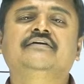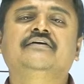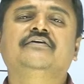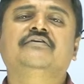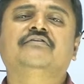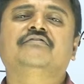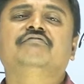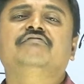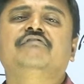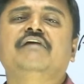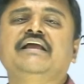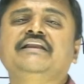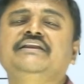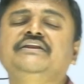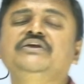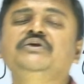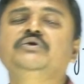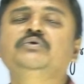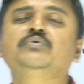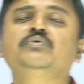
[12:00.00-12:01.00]
when
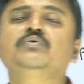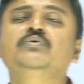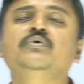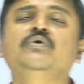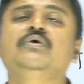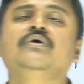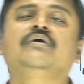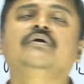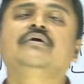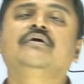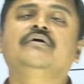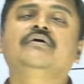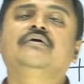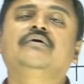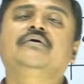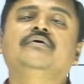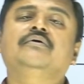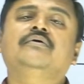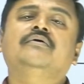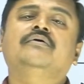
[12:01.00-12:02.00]
you
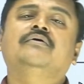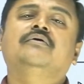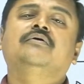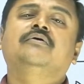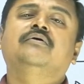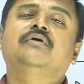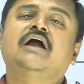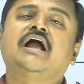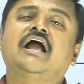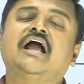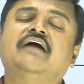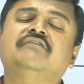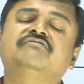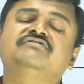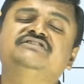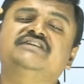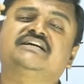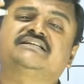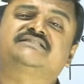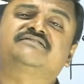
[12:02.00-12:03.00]
have
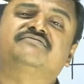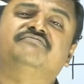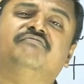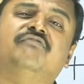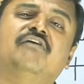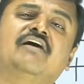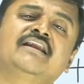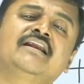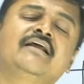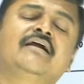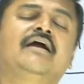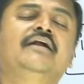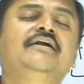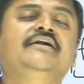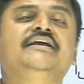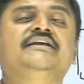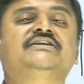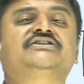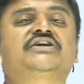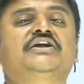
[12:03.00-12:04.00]
just one
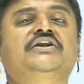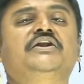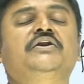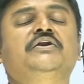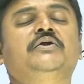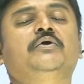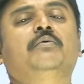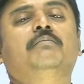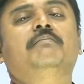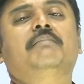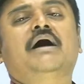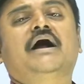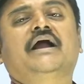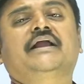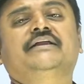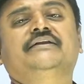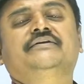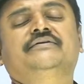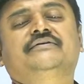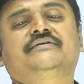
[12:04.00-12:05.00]
condition in your
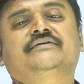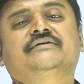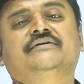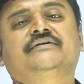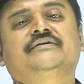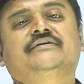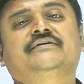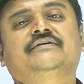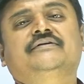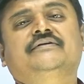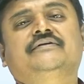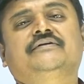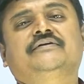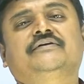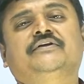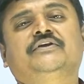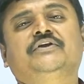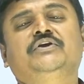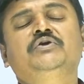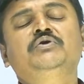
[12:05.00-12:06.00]
mind.
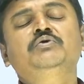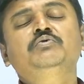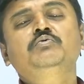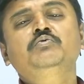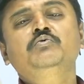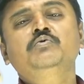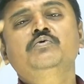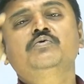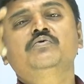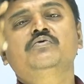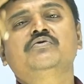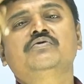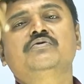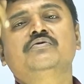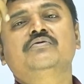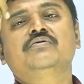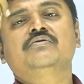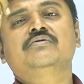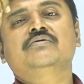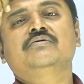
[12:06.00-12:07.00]
You
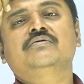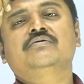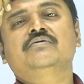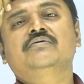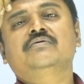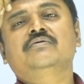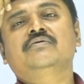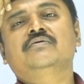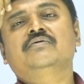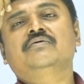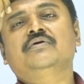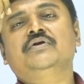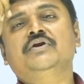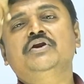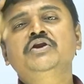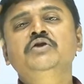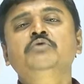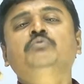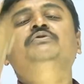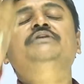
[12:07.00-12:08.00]

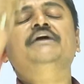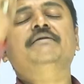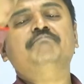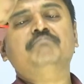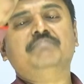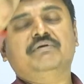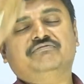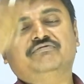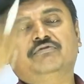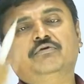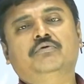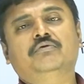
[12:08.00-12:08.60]
knew them before.